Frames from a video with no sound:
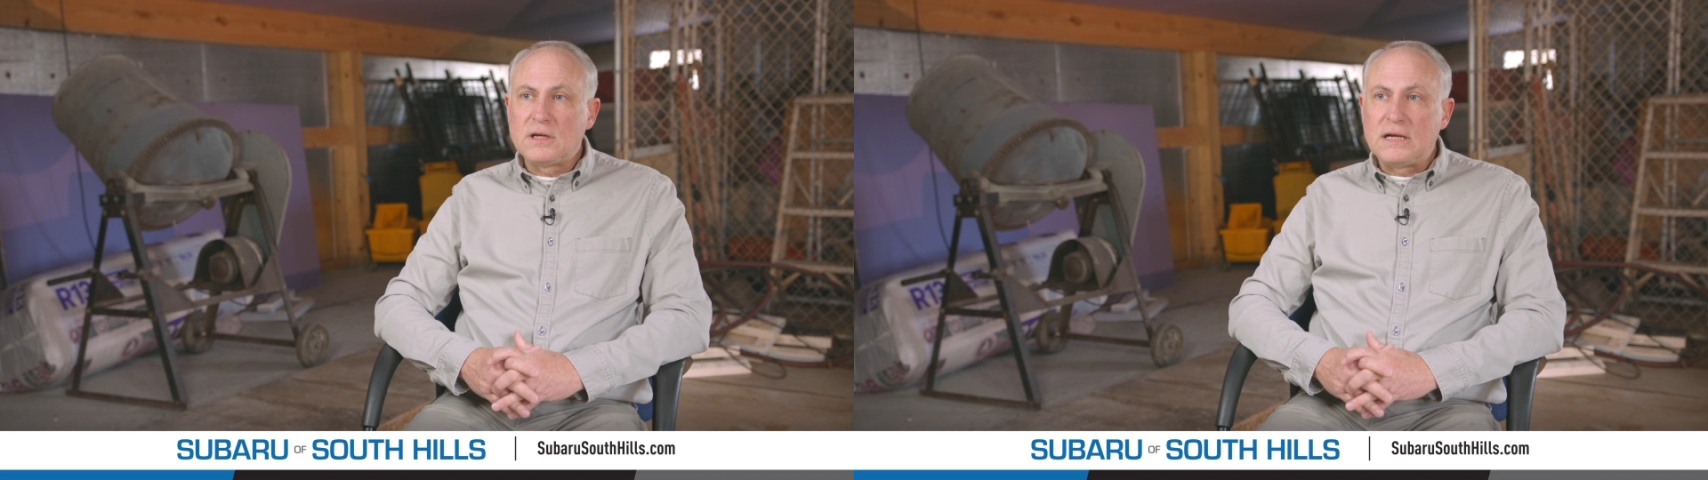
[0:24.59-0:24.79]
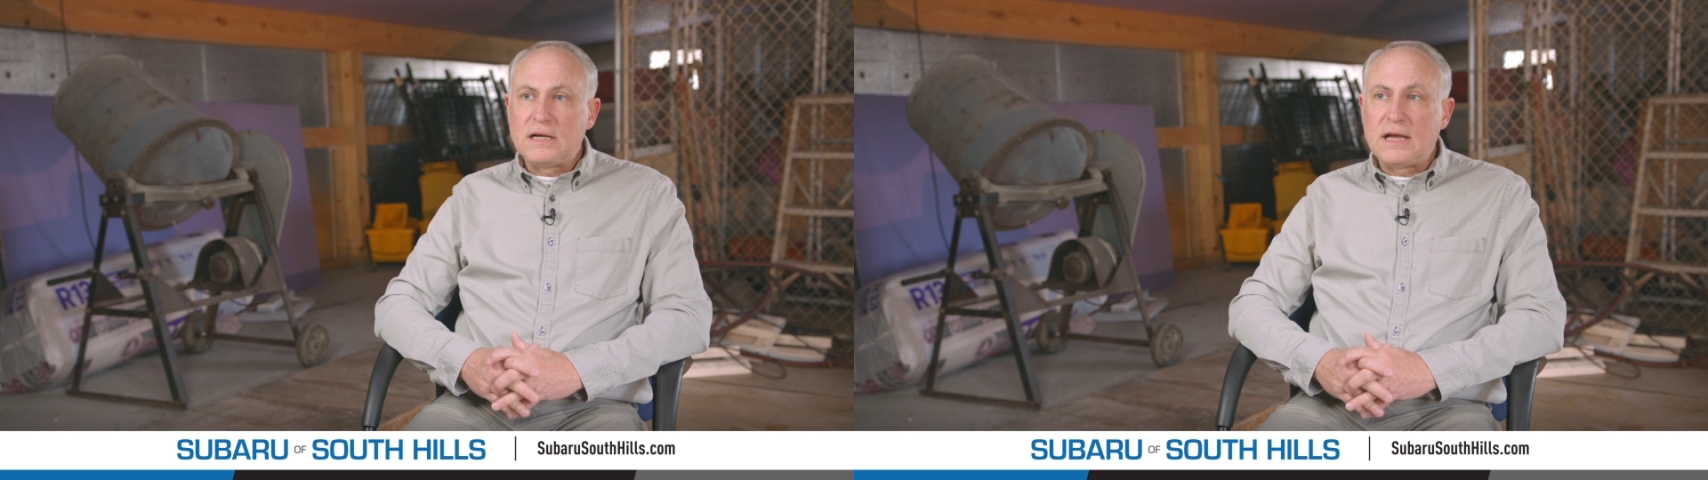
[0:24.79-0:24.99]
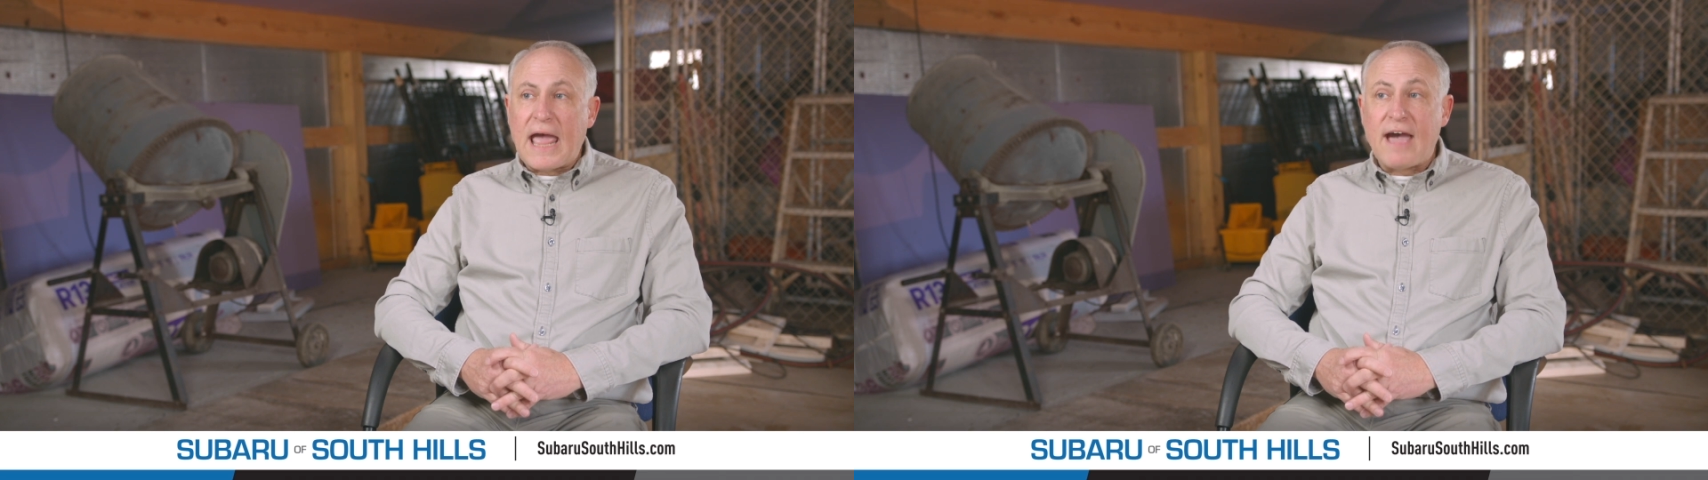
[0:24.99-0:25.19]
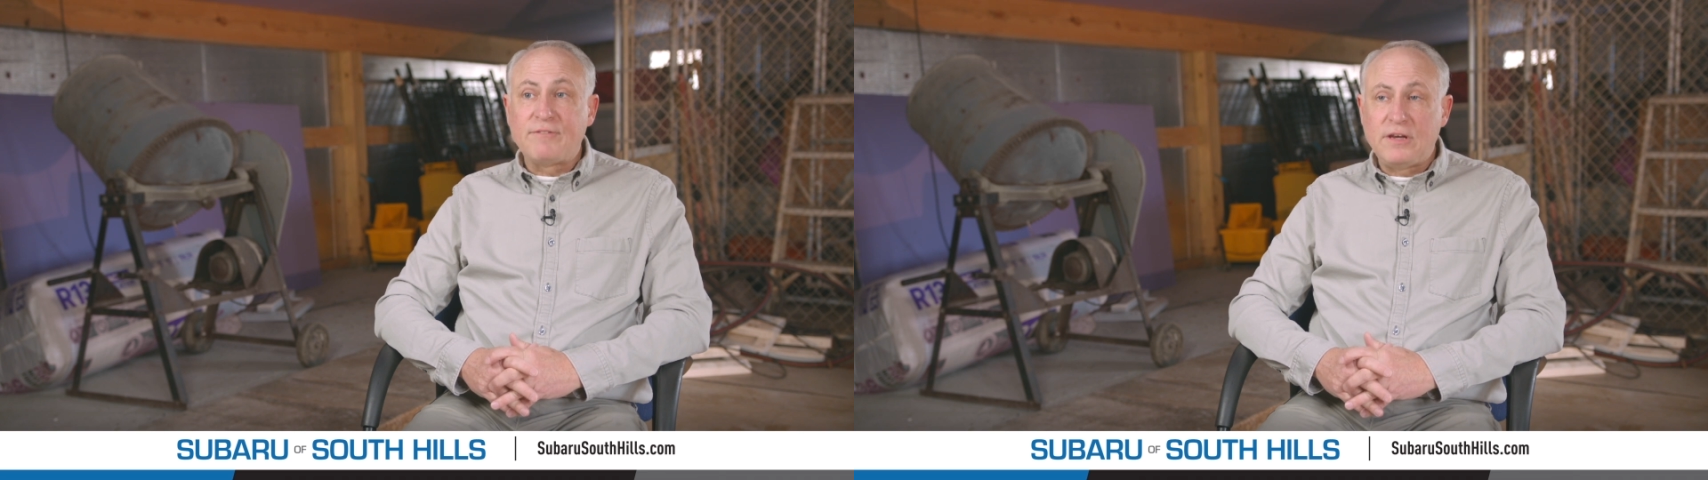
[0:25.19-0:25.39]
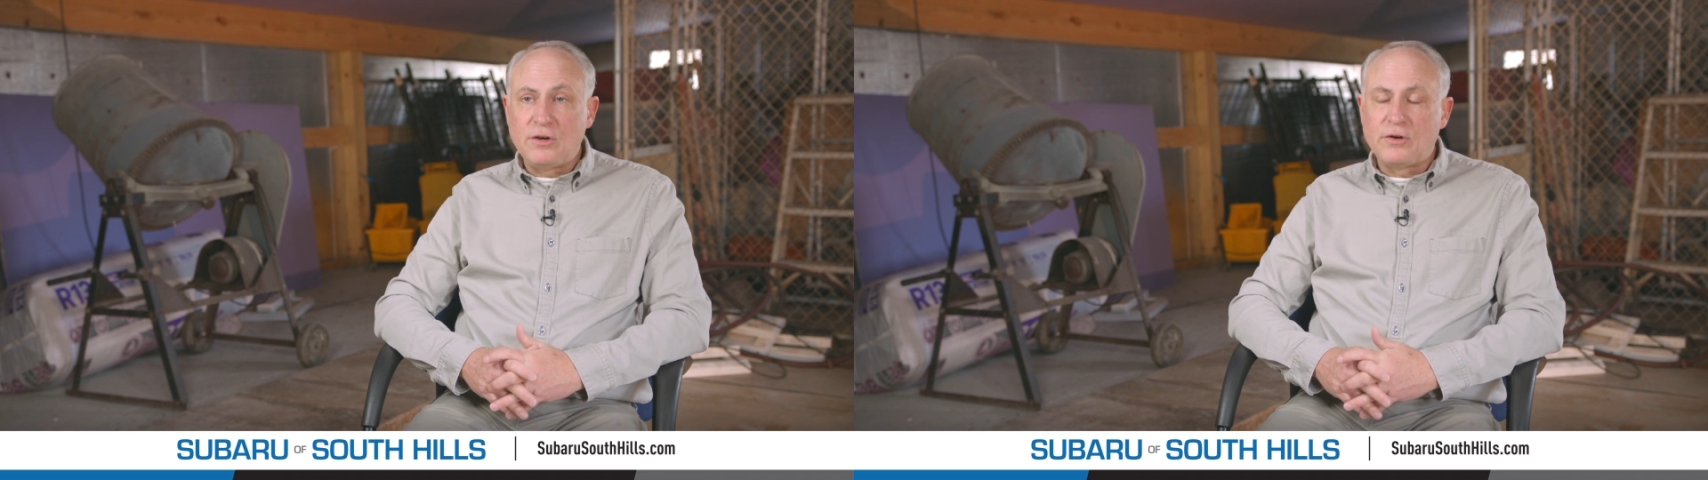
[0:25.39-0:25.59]
uh,
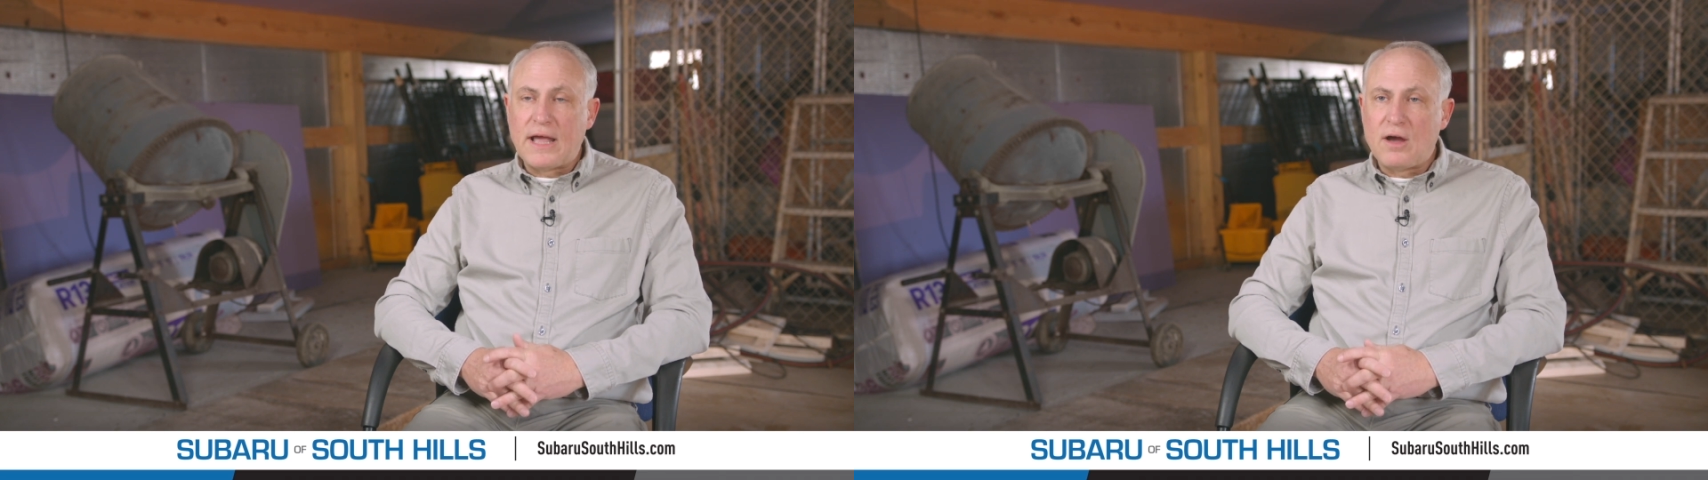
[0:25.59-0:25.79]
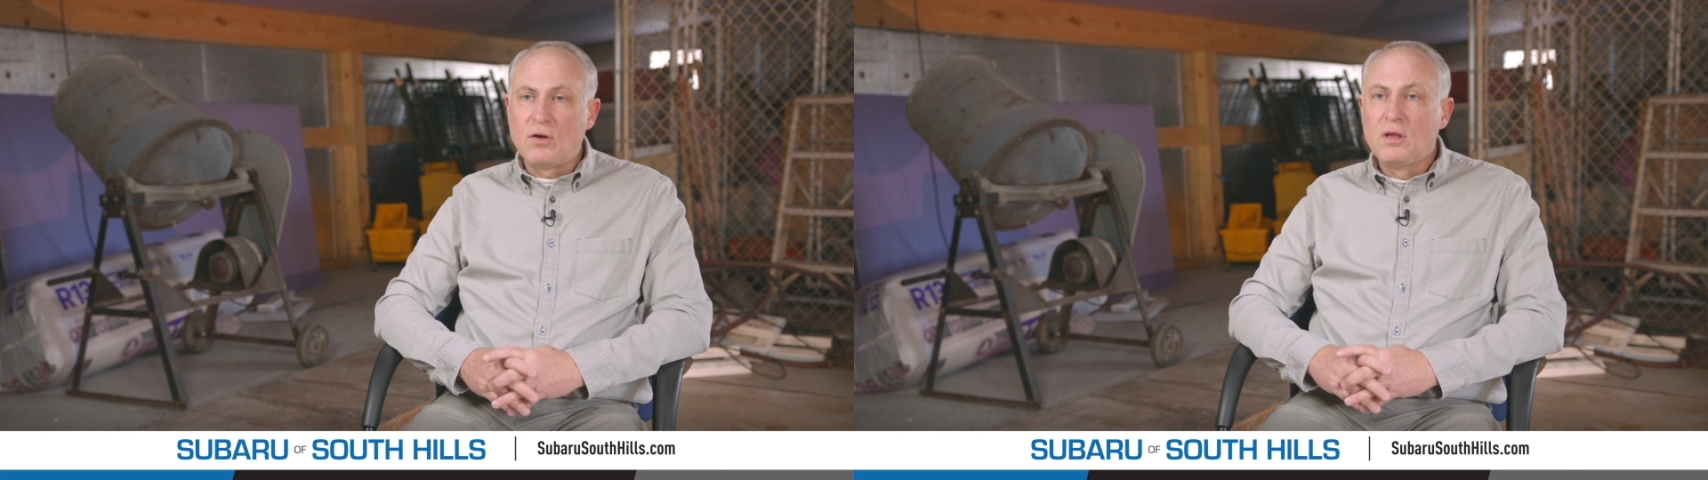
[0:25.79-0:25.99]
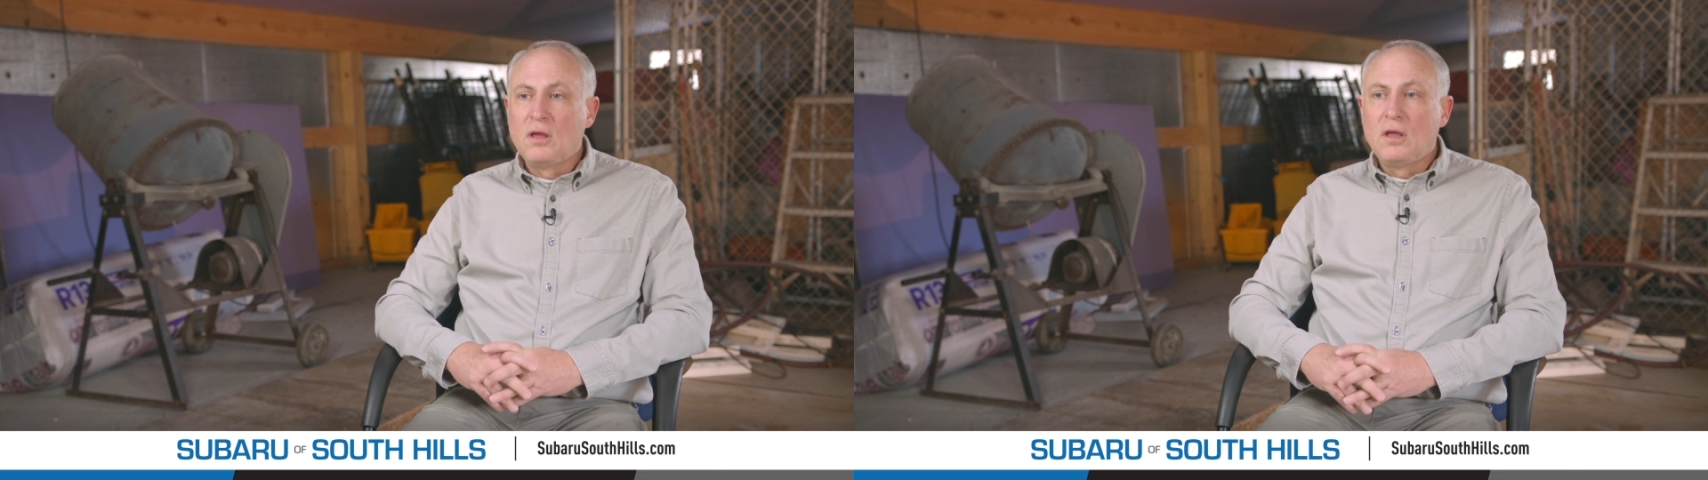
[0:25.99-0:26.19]
half a year now.